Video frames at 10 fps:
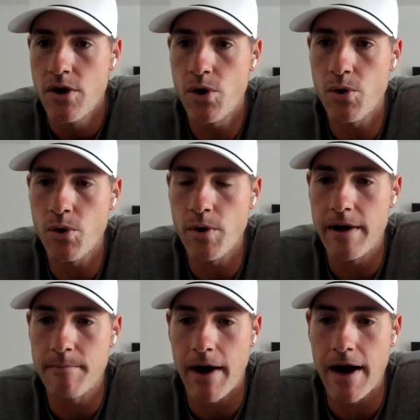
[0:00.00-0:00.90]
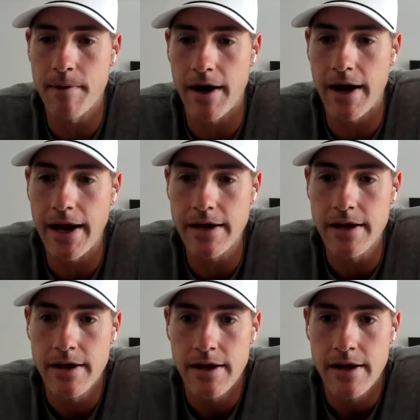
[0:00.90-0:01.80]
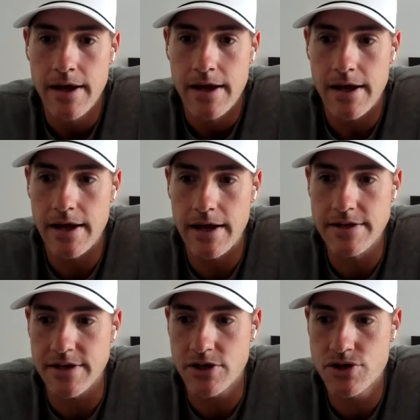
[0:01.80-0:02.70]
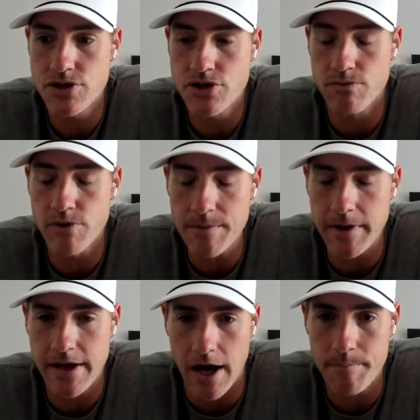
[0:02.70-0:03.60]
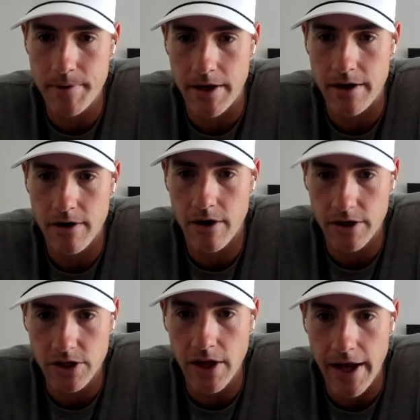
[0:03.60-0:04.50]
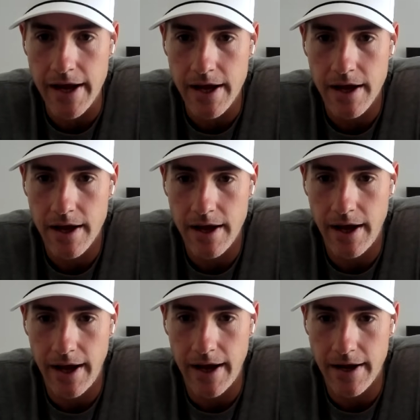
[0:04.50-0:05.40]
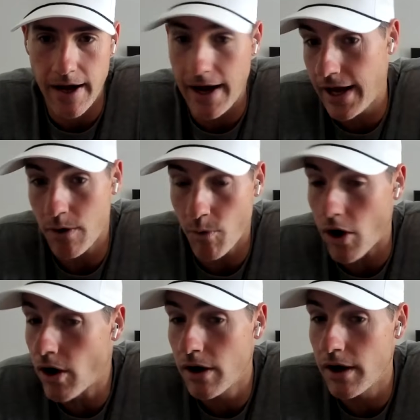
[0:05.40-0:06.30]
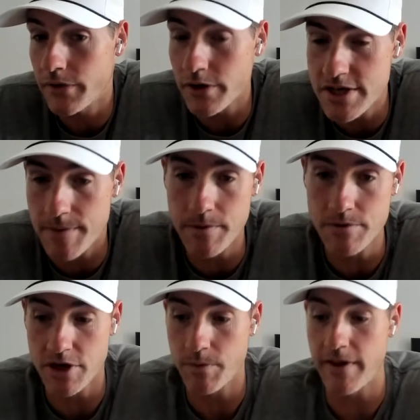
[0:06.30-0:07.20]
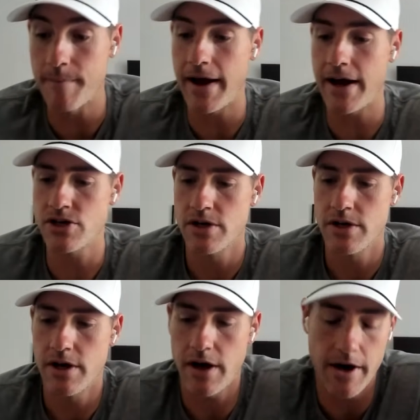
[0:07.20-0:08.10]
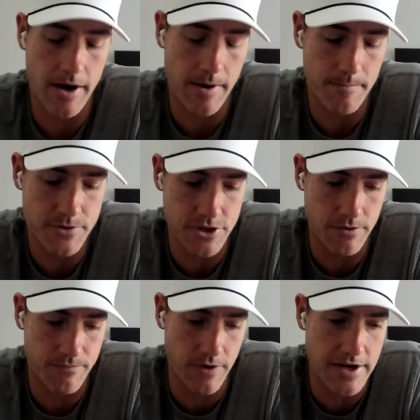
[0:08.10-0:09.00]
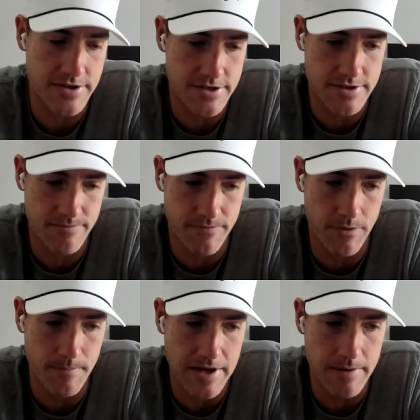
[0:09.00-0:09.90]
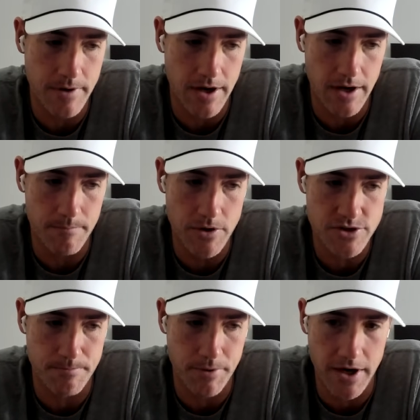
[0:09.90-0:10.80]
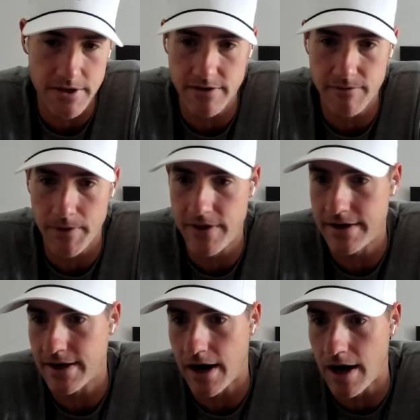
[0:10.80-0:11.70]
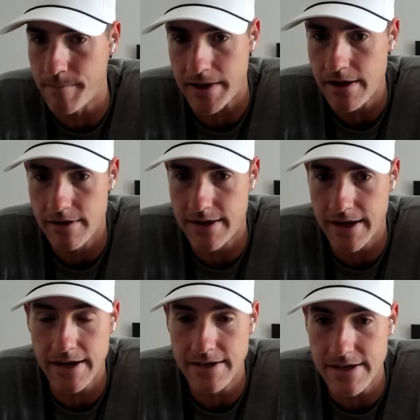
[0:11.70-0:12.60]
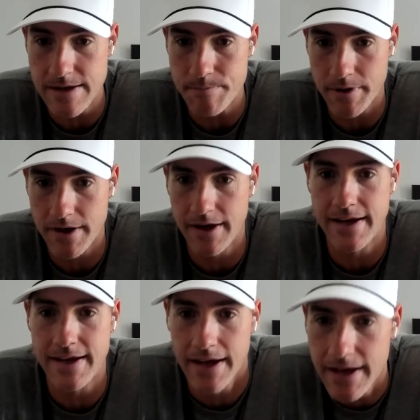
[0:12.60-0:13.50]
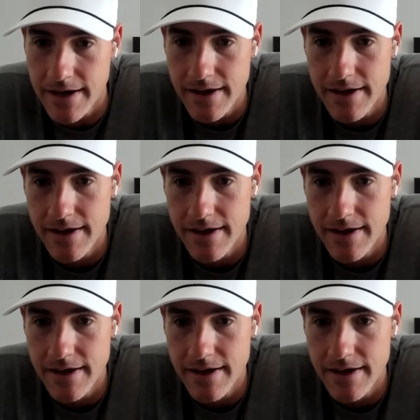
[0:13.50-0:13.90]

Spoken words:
who, in my mind, is extremely competent on clay. And I had it wrong. I thought Sebi was going to win that match. So Francis, for me, most impressive. But then Tommy digging deep again,